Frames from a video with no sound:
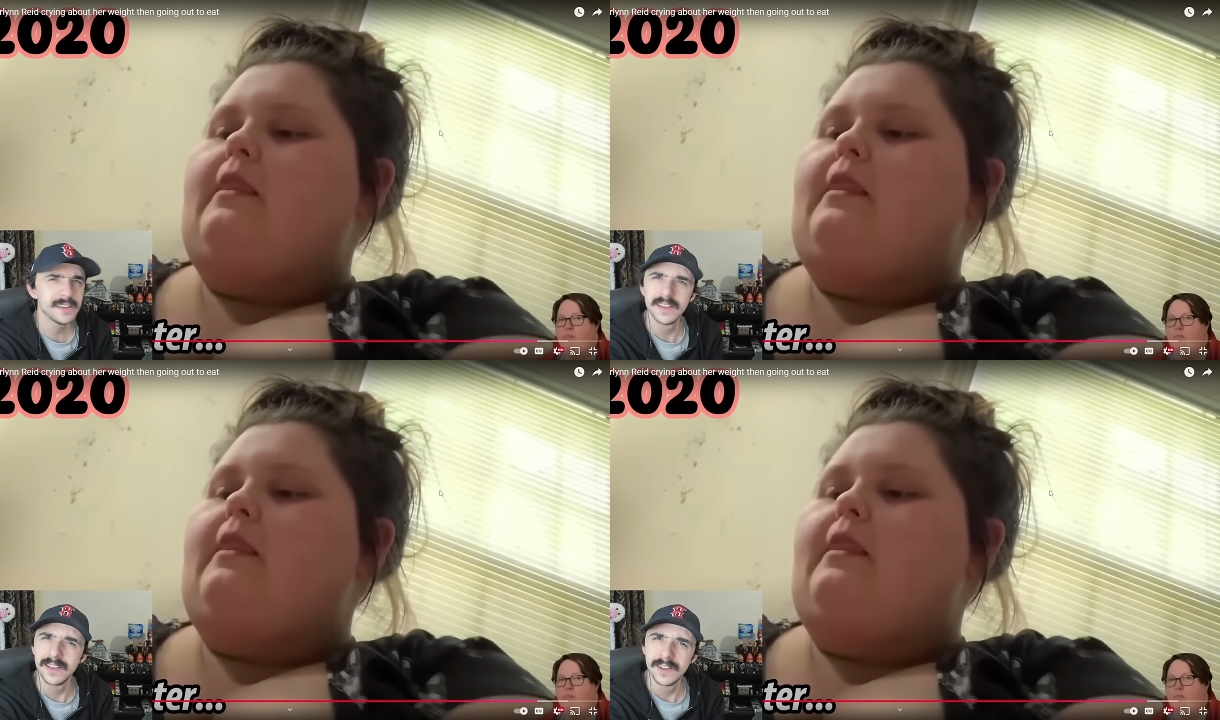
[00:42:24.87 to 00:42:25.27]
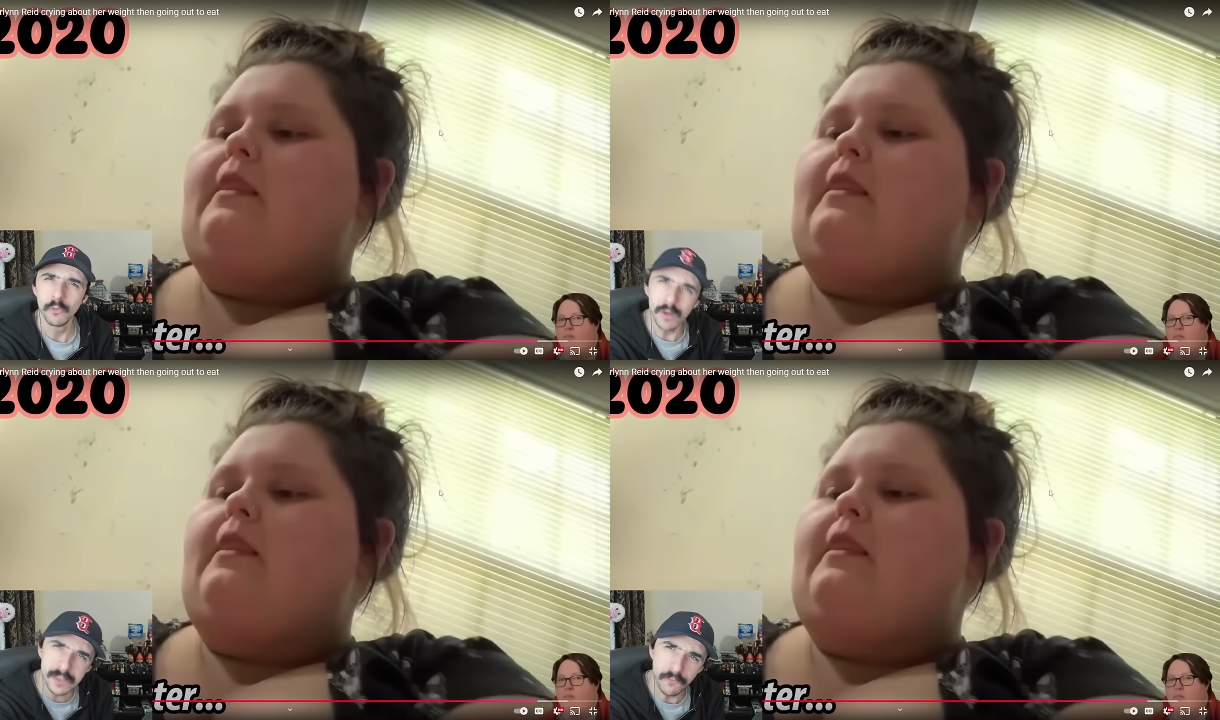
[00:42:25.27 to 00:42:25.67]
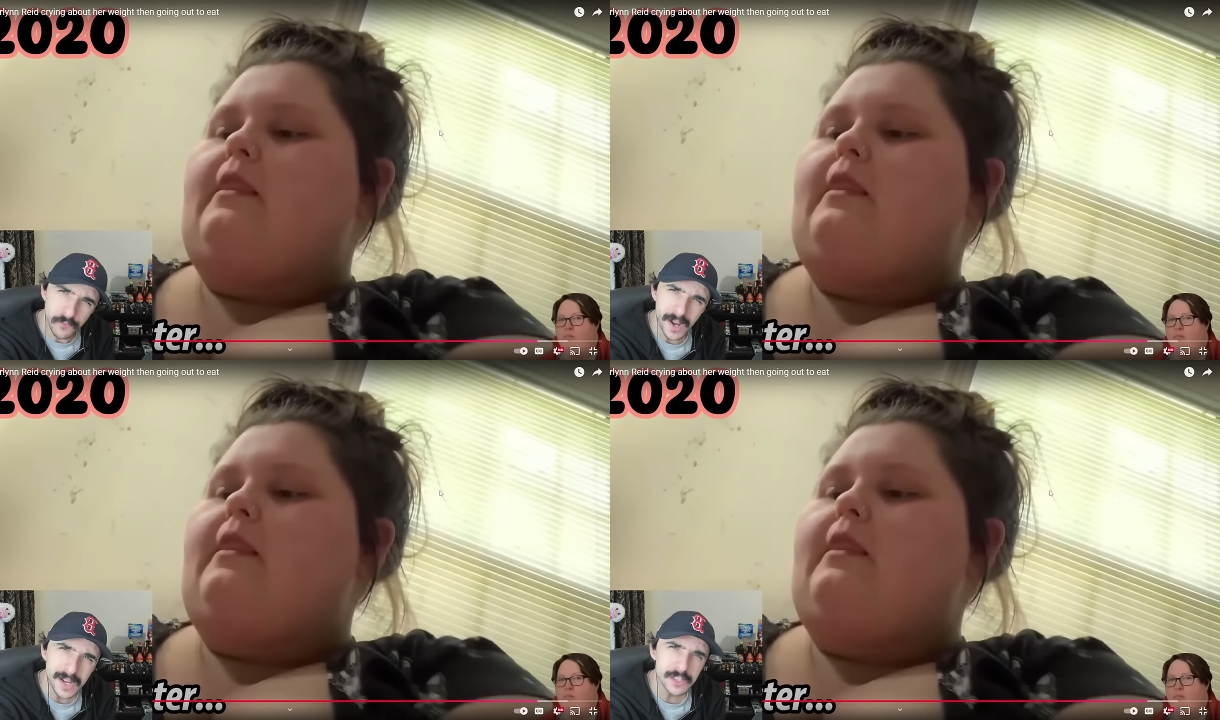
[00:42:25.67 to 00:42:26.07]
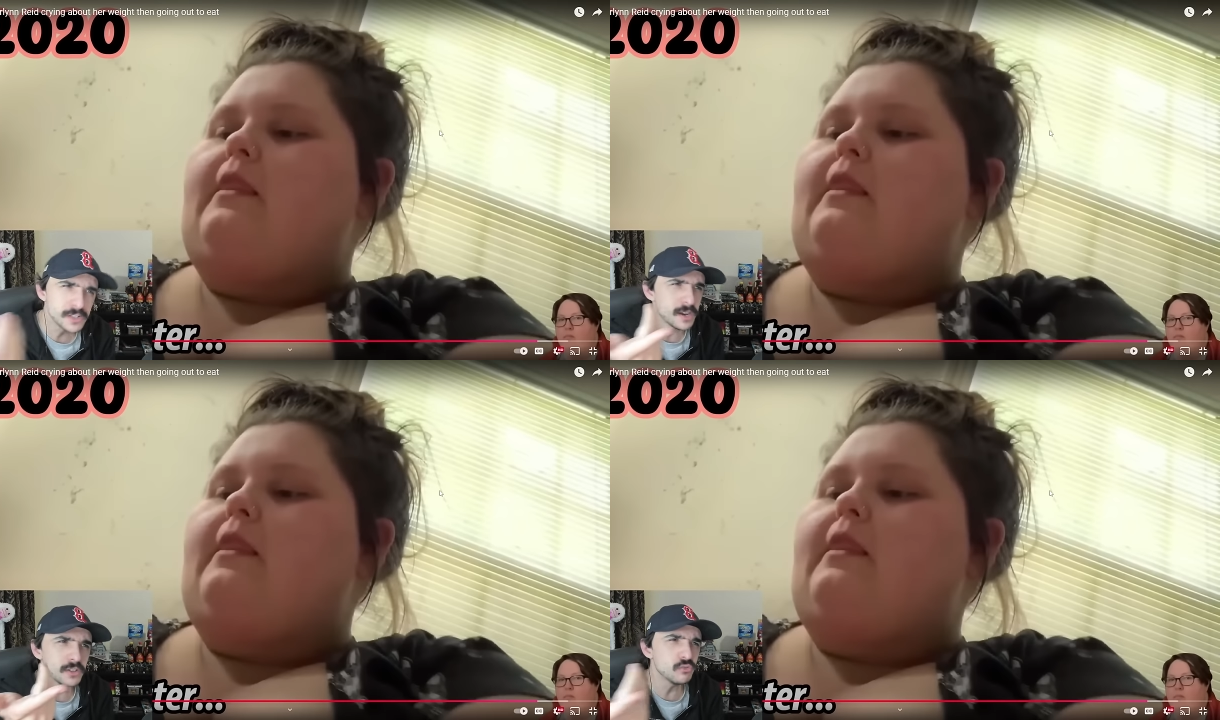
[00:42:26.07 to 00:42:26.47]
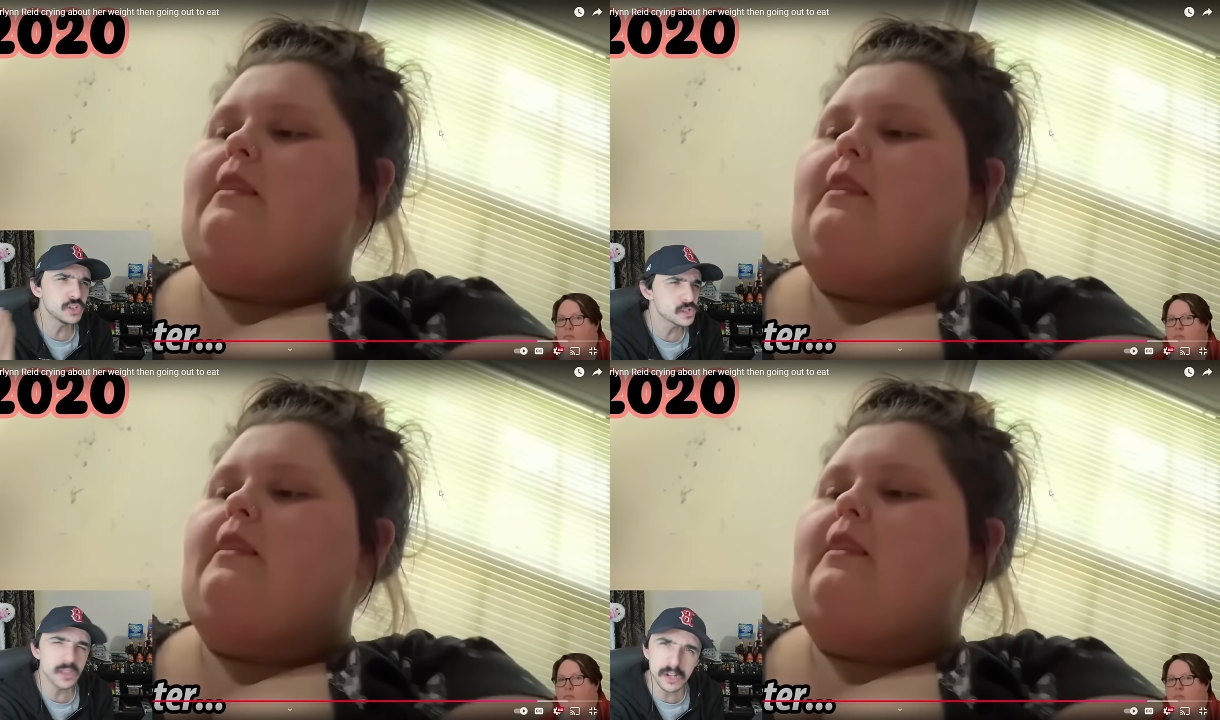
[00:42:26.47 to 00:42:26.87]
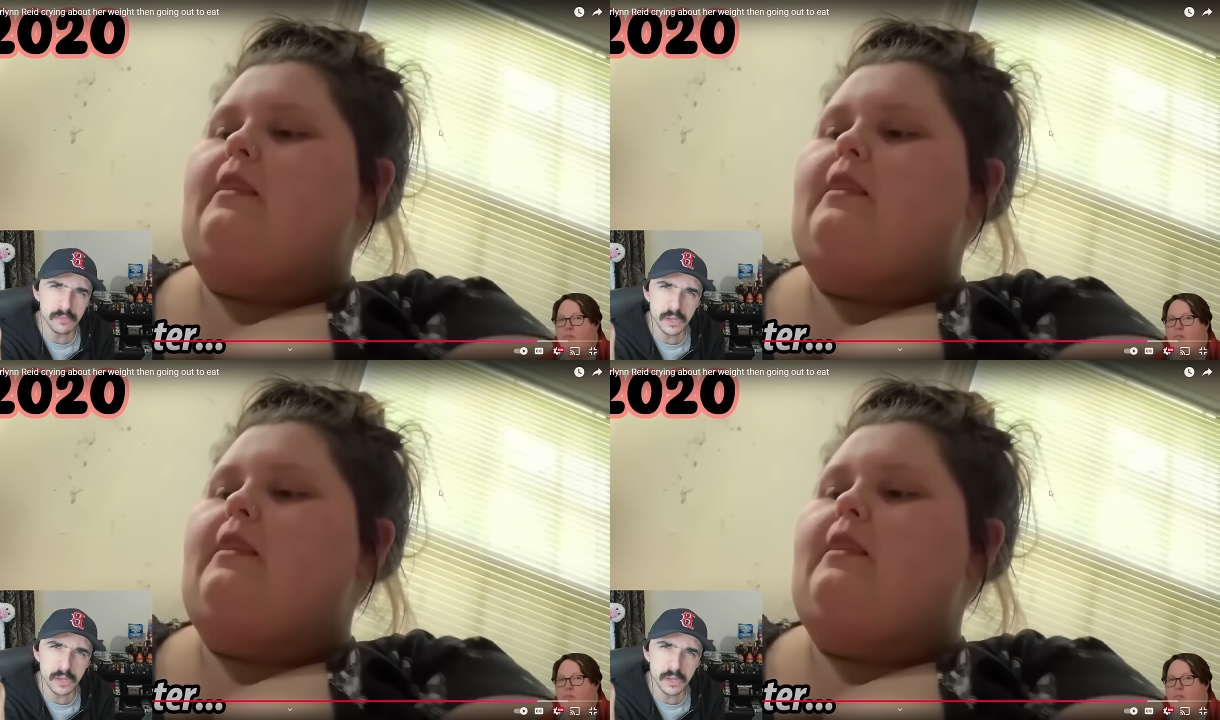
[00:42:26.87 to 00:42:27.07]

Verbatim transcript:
Speaker 1: What the fuck? You talk. You just literally were